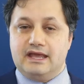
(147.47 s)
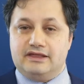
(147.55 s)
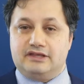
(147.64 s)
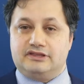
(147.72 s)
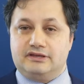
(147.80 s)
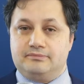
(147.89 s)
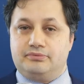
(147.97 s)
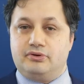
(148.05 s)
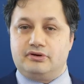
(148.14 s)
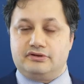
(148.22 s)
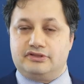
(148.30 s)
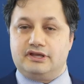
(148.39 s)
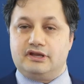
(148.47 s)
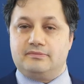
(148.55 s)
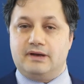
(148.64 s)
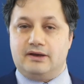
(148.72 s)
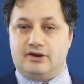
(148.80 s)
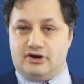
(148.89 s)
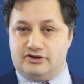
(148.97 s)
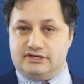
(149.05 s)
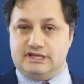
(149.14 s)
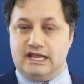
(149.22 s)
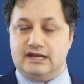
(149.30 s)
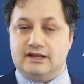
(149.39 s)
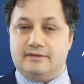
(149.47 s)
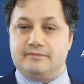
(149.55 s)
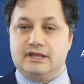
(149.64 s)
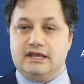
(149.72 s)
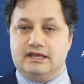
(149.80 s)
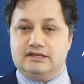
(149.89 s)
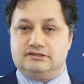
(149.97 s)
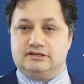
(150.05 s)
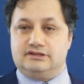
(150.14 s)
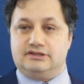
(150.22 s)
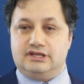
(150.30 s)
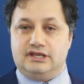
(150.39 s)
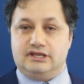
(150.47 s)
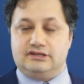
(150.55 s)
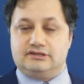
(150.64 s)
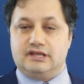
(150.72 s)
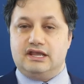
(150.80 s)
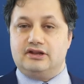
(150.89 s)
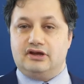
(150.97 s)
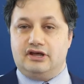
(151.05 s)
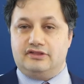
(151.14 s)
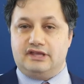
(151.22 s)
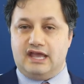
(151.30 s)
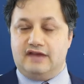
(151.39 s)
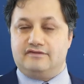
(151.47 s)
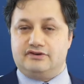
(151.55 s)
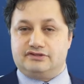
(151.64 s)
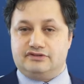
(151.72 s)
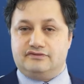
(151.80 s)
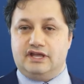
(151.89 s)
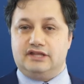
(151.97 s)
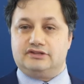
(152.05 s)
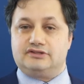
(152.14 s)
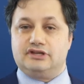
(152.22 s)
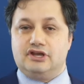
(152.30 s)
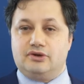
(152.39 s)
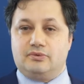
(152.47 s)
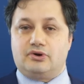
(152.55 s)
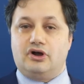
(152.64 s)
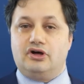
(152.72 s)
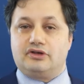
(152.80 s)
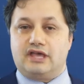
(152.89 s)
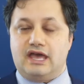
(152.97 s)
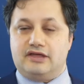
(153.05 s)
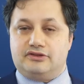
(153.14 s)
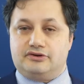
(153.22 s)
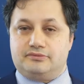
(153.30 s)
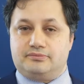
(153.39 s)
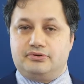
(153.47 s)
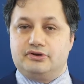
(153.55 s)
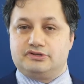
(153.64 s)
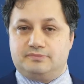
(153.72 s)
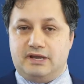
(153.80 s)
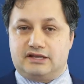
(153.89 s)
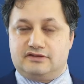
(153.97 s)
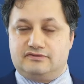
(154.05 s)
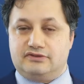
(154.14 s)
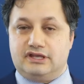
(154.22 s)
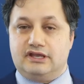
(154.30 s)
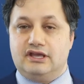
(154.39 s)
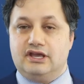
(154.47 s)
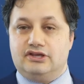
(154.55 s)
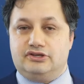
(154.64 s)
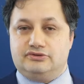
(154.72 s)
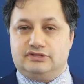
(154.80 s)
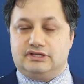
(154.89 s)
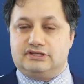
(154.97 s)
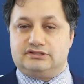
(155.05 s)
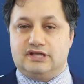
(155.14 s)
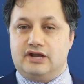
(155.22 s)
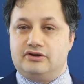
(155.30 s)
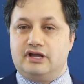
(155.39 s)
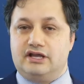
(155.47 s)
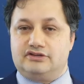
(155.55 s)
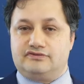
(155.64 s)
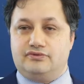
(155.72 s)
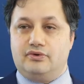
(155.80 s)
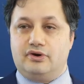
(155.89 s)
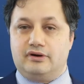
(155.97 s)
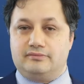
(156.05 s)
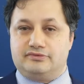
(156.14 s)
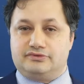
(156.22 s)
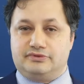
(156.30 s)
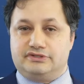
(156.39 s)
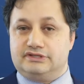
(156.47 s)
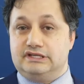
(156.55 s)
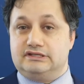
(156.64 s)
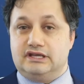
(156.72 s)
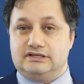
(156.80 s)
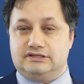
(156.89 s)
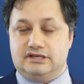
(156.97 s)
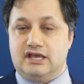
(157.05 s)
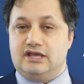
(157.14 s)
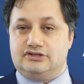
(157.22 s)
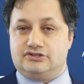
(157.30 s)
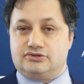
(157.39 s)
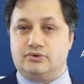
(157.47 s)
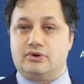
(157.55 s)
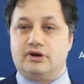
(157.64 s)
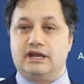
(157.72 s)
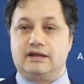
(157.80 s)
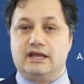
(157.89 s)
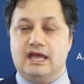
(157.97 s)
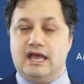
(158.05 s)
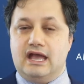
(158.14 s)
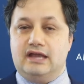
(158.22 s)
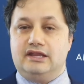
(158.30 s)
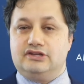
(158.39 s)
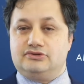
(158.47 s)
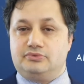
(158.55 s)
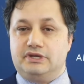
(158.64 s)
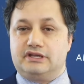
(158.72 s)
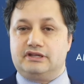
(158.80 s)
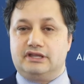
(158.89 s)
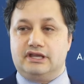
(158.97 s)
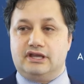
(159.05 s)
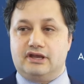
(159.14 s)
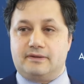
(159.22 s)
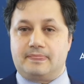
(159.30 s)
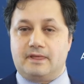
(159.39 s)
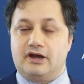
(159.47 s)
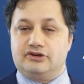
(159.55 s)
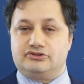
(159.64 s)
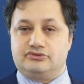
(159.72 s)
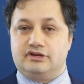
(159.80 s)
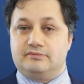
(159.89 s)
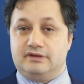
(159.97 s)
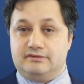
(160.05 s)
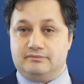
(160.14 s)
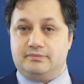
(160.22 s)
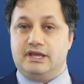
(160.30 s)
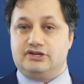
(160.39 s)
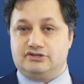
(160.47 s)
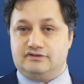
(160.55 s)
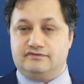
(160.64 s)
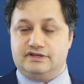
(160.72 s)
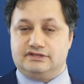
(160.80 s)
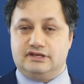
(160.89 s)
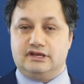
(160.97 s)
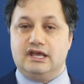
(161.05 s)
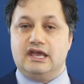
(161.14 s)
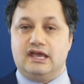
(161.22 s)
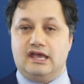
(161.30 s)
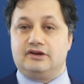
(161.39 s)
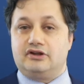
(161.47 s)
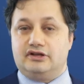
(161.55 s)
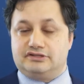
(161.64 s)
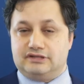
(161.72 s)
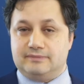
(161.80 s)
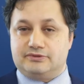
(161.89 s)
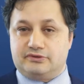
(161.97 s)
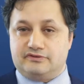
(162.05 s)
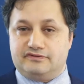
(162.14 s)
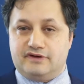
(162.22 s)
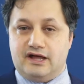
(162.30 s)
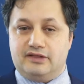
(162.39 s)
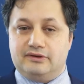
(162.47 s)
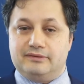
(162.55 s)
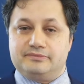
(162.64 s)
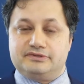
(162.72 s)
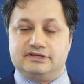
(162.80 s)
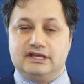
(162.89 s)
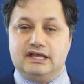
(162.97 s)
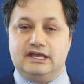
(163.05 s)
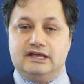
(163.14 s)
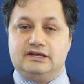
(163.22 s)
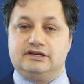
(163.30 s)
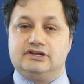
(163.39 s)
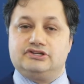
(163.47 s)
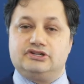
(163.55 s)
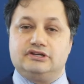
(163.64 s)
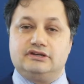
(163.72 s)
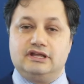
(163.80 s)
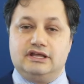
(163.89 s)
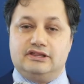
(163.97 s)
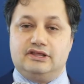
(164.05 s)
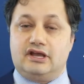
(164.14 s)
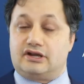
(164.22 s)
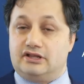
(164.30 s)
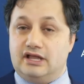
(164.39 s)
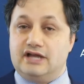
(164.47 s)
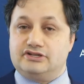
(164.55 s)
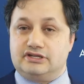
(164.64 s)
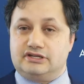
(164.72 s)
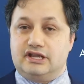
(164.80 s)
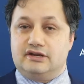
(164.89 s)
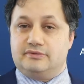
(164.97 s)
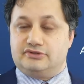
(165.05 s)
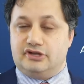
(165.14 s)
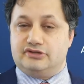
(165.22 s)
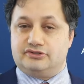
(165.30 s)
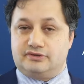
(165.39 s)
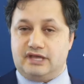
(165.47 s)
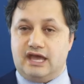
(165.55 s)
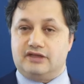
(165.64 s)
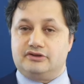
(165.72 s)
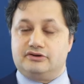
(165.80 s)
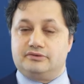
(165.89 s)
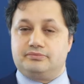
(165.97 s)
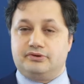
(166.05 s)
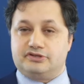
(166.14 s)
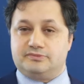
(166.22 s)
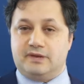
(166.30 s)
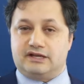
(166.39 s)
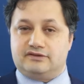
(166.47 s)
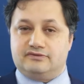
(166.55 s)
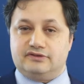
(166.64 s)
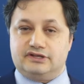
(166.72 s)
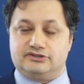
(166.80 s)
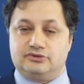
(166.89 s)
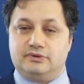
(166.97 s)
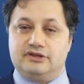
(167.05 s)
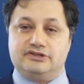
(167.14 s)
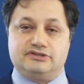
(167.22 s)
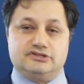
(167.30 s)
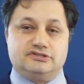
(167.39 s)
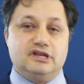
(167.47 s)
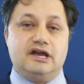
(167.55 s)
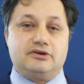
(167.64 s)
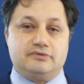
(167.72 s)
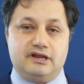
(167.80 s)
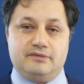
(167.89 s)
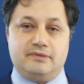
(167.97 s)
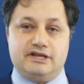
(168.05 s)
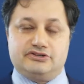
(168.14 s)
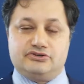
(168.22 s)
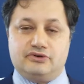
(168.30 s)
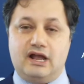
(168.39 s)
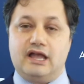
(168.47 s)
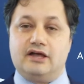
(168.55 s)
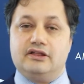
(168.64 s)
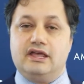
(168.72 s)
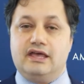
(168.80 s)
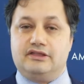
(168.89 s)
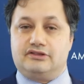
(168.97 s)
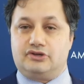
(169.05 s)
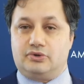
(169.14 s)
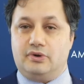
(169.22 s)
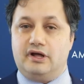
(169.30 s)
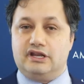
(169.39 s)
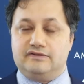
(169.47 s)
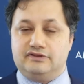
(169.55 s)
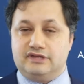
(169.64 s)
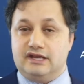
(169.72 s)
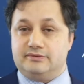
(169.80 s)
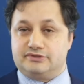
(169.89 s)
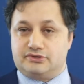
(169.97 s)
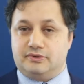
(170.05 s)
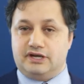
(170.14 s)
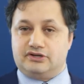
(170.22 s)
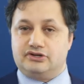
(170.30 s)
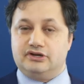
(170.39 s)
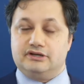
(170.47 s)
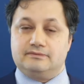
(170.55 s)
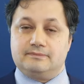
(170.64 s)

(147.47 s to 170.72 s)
I think the important thing about our data is that the data on the adverse events were all gathered prospectively using standardized forms with CTCA scoring at each weekly on-treatment patient visit and at all subsequent follow-ups. In addition, the oncologic data was also gathered prospectively. So while this is not a randomized trial, the quality of the data was quite good.